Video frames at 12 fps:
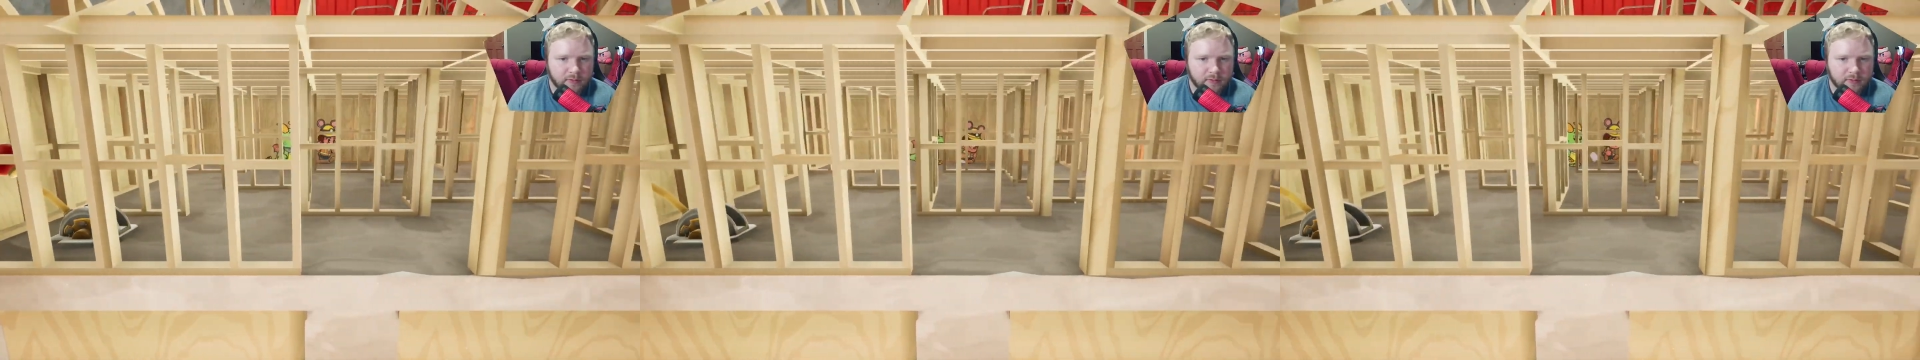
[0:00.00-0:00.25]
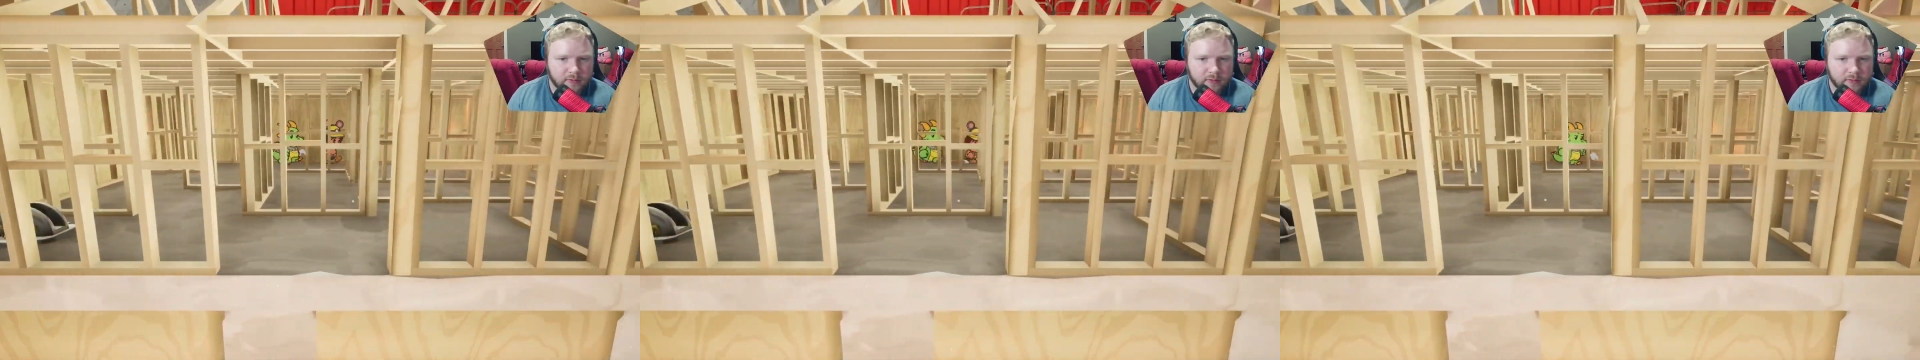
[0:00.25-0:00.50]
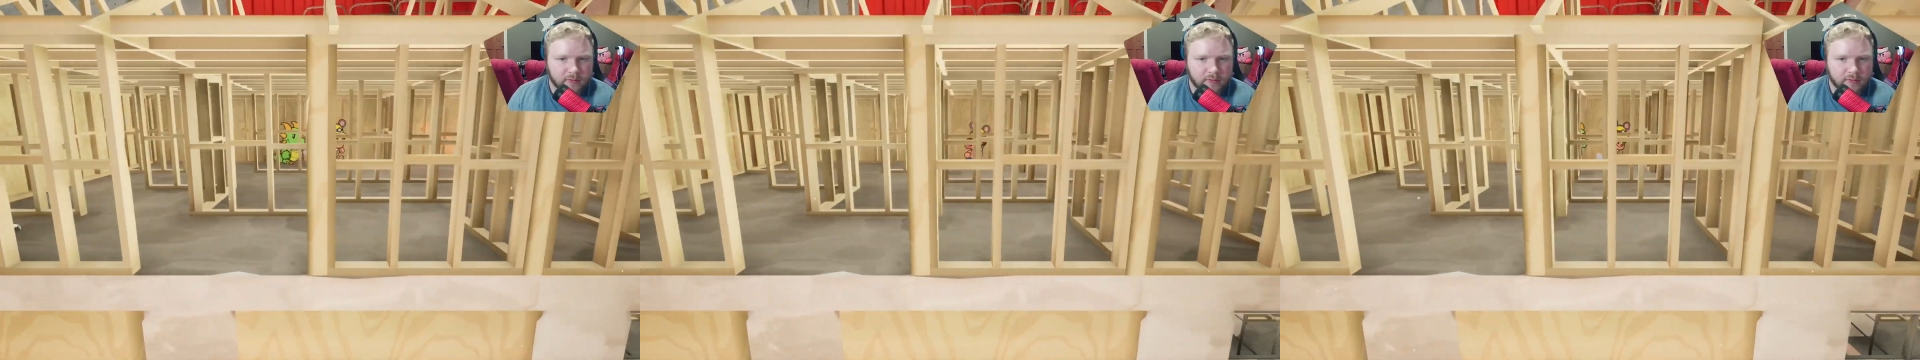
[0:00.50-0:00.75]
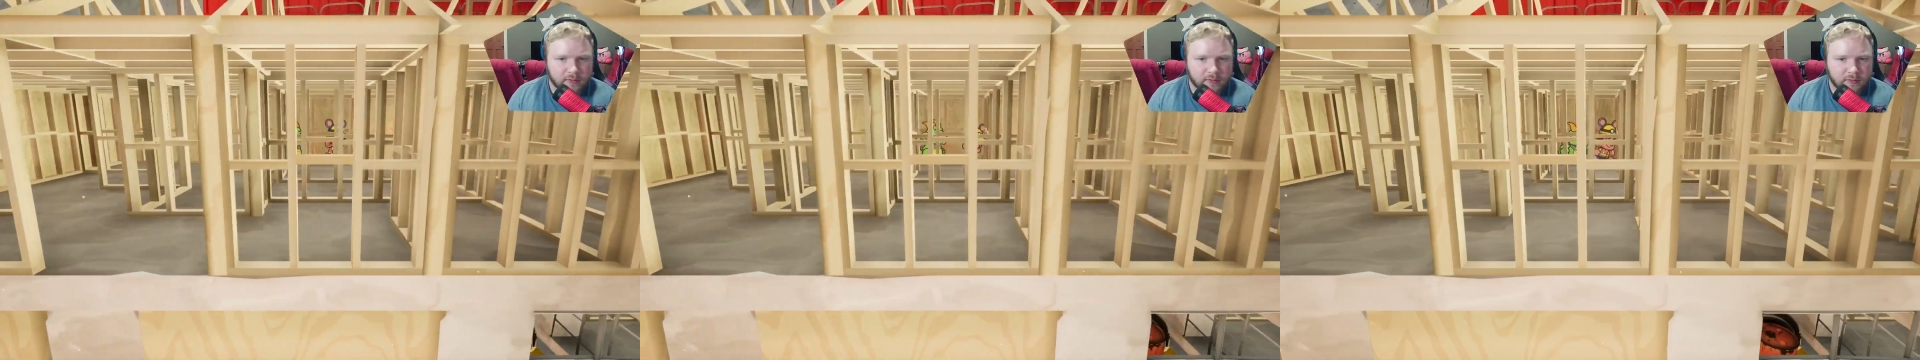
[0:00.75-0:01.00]

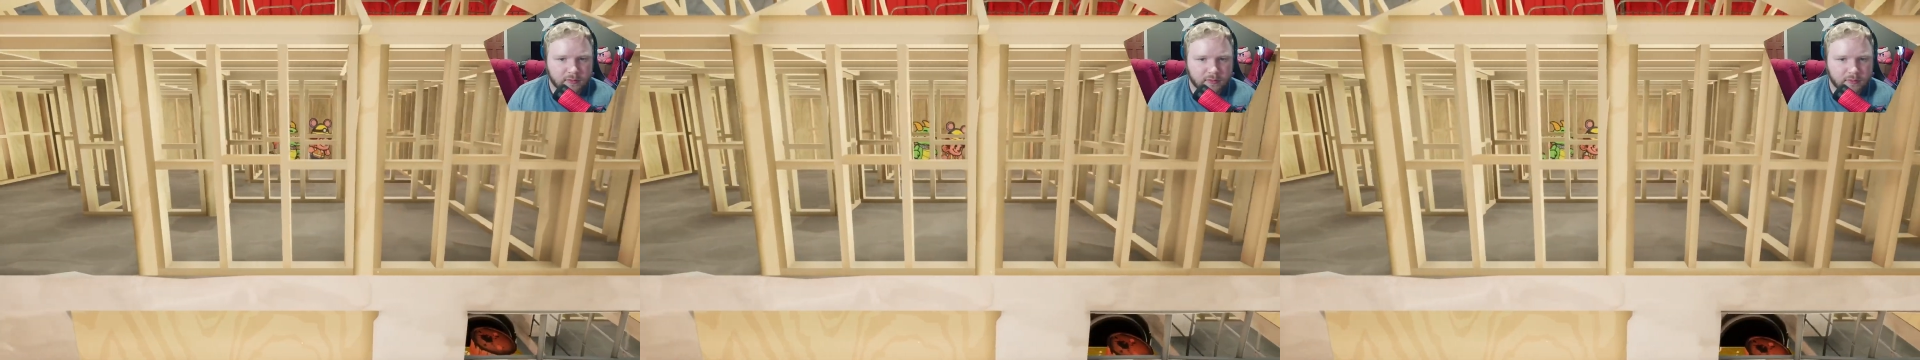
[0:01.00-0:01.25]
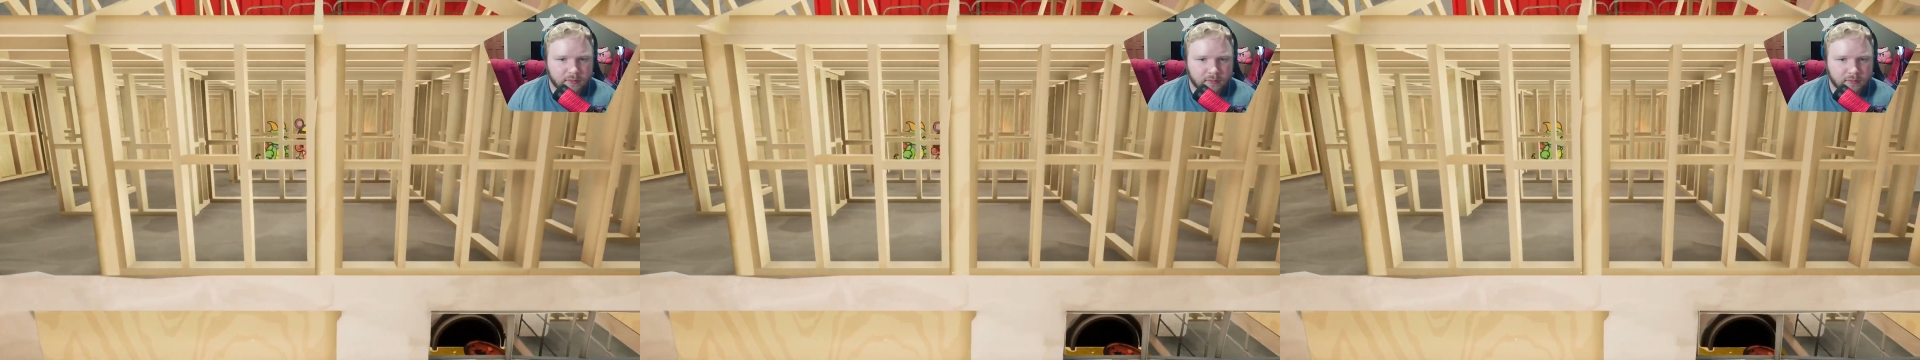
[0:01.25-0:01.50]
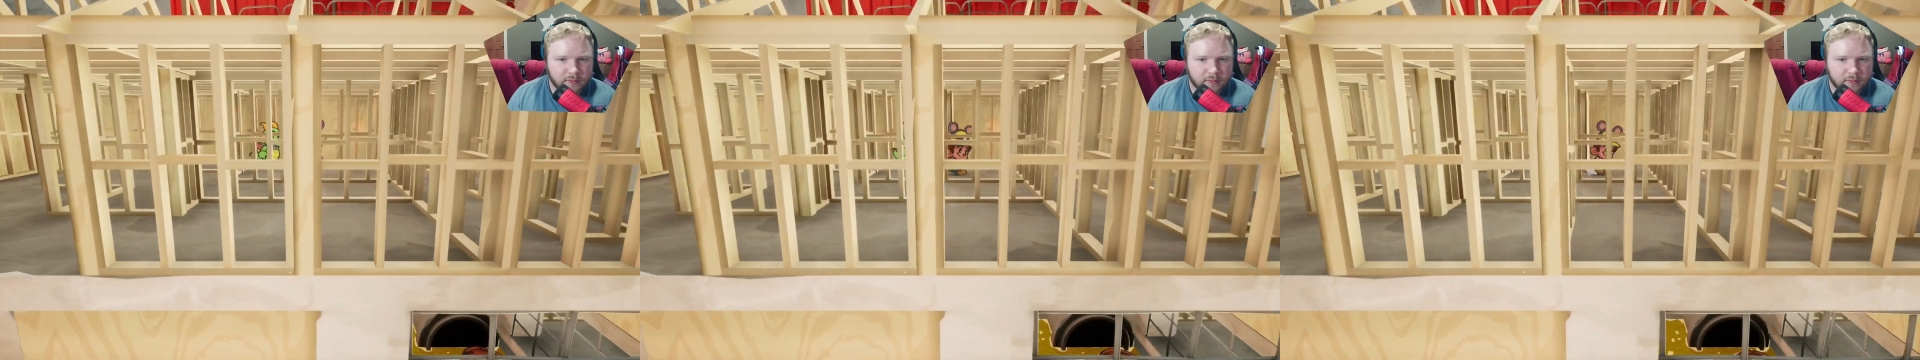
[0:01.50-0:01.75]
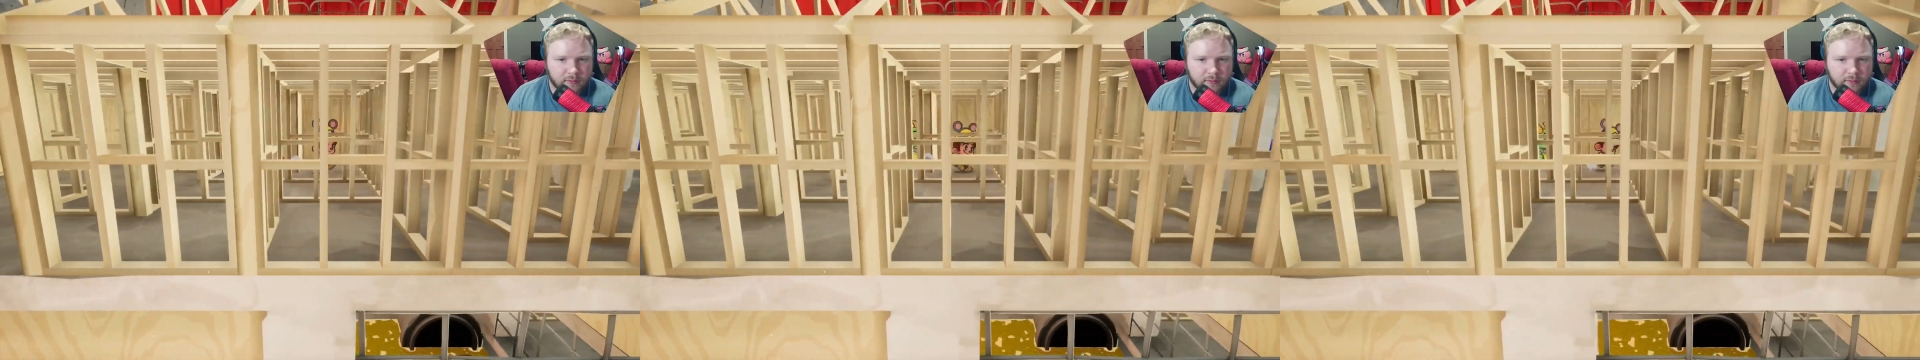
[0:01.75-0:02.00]

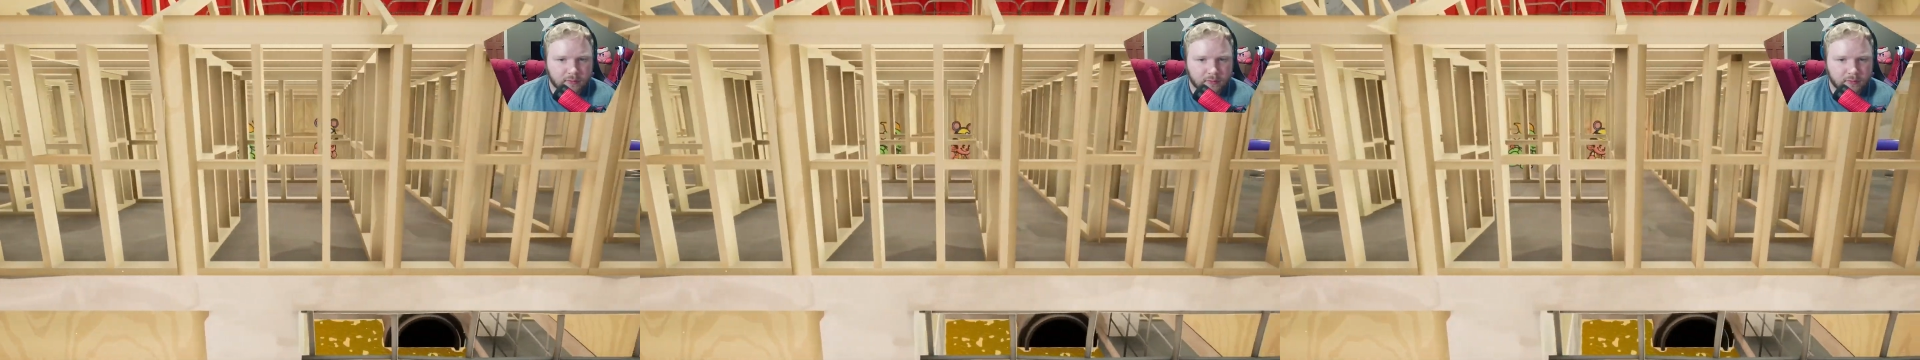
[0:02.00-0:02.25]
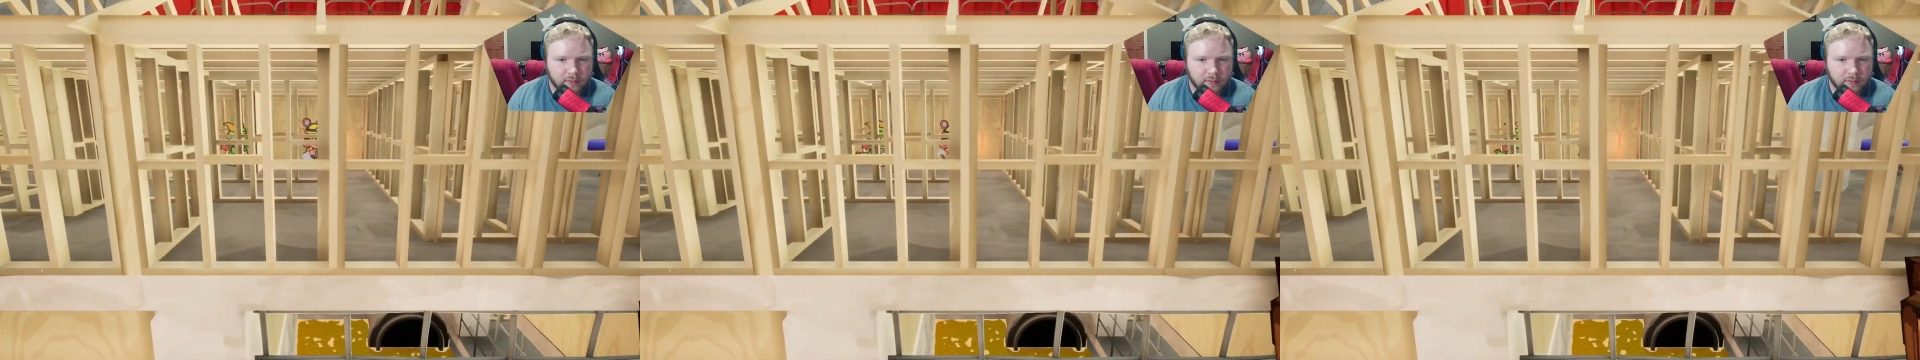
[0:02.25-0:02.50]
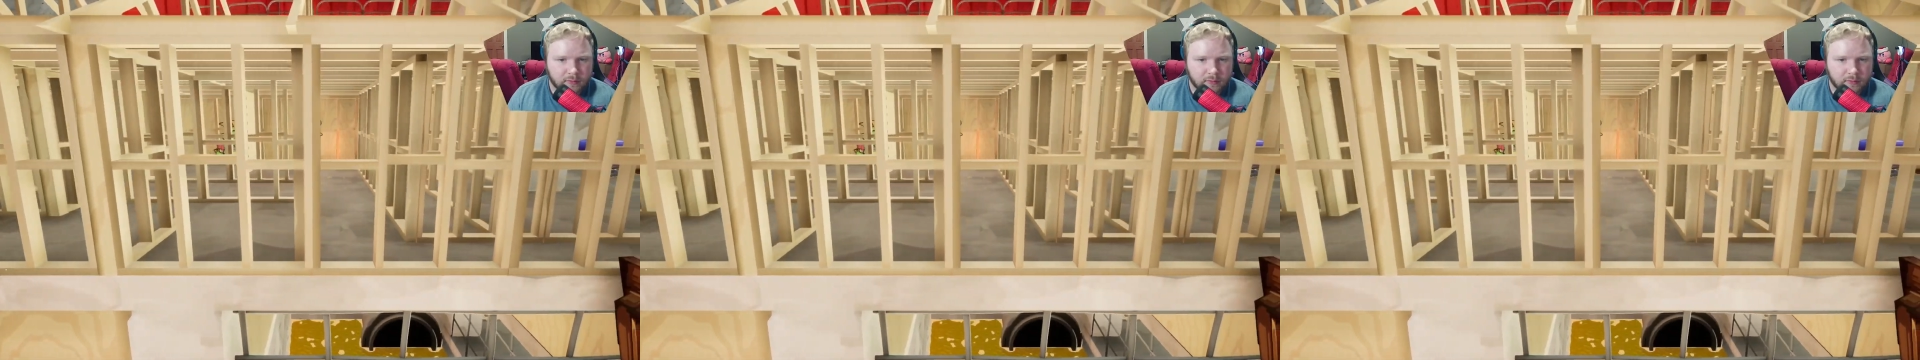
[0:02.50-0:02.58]
Nobody speaks.